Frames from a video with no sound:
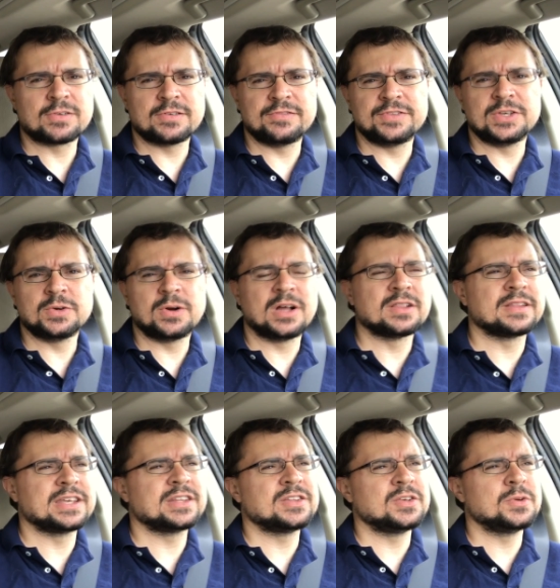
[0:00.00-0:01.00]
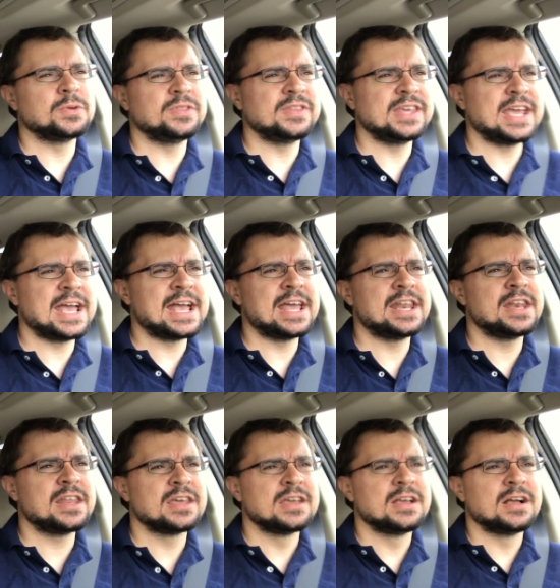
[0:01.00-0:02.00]
a review I'll link to in the
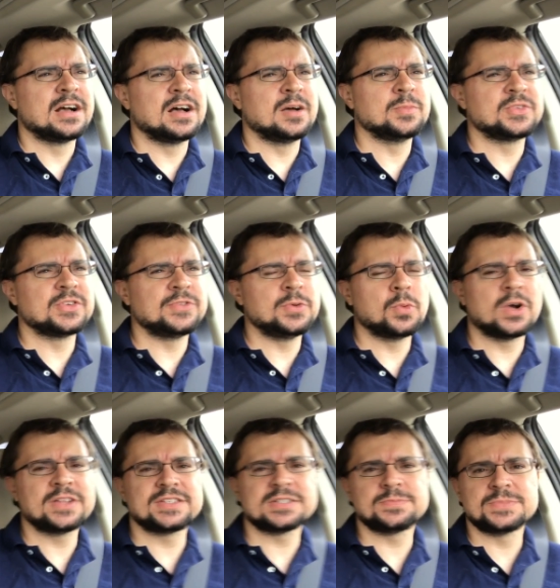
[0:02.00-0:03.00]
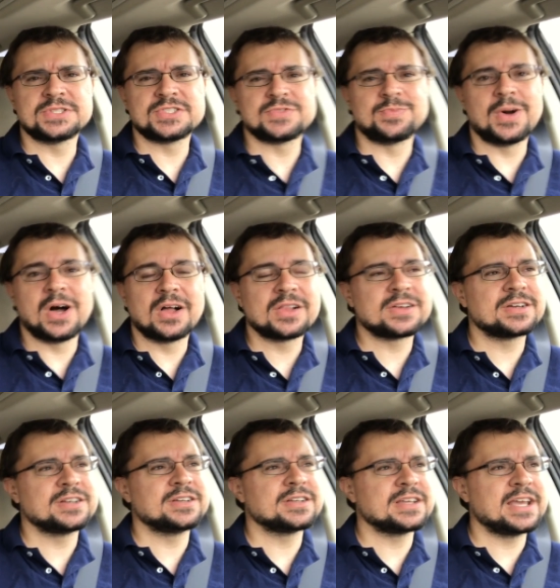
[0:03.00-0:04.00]
end. So if you want something
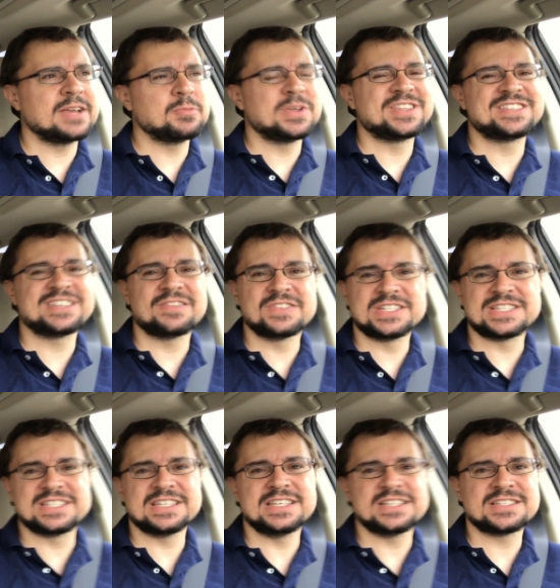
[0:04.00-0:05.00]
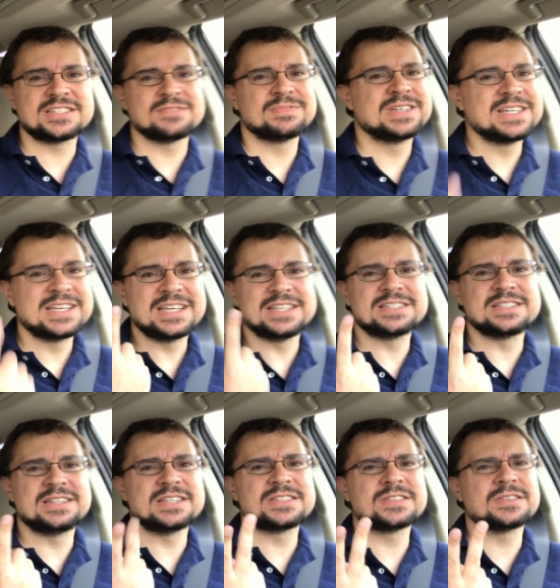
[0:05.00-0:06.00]
smaller with 7 seats, it's
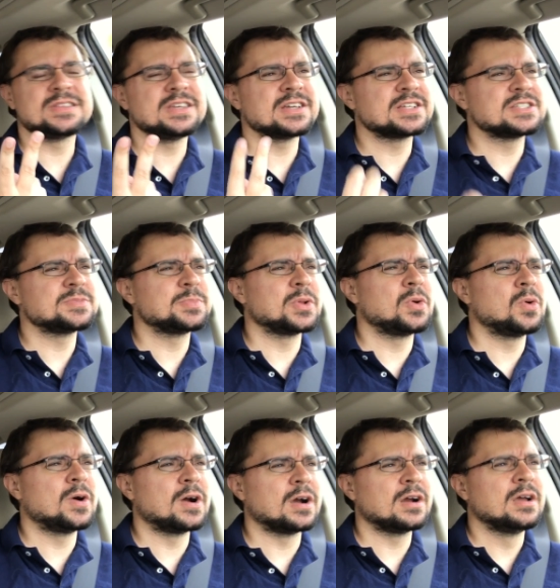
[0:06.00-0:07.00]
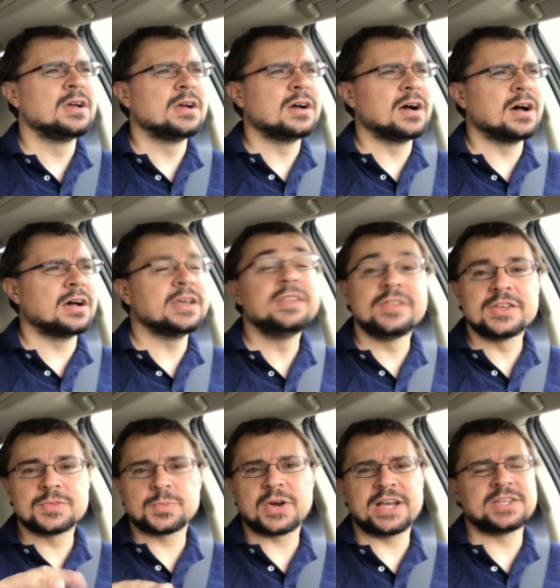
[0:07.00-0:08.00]
this or the Explorer in this
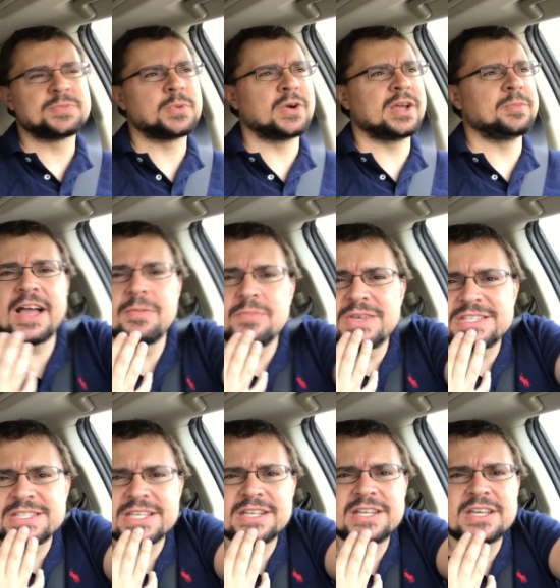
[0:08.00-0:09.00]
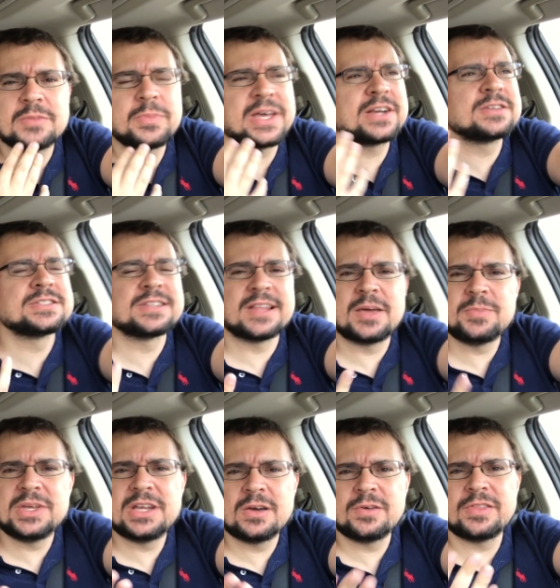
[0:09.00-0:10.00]
price point. Am I missing any competitors? Let
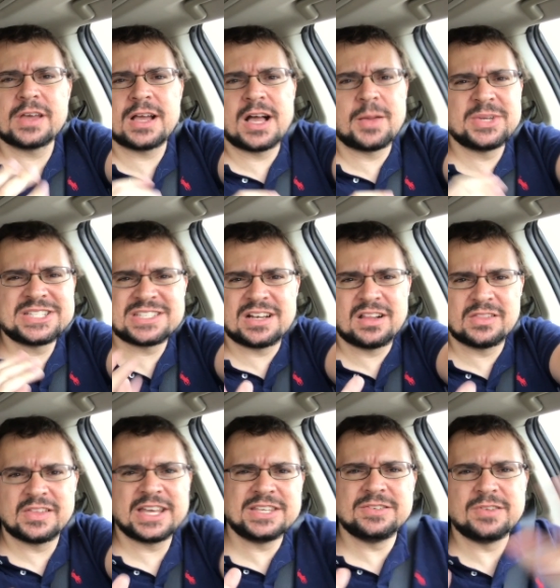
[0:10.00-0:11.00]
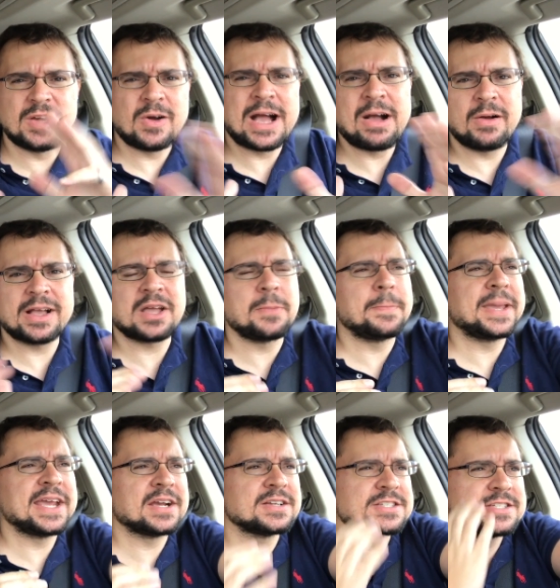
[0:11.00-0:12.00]
me know in the comments and I'll let you know how it
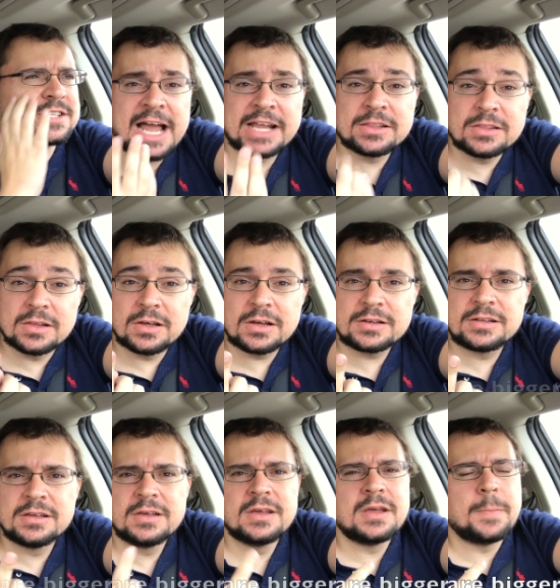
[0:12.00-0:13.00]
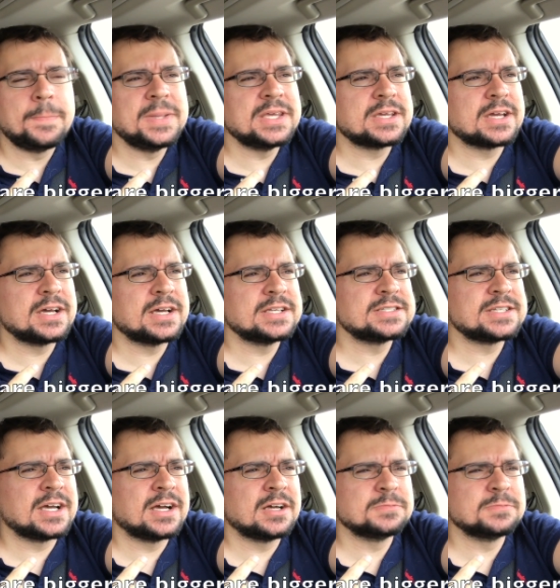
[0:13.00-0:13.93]
compares. I looked because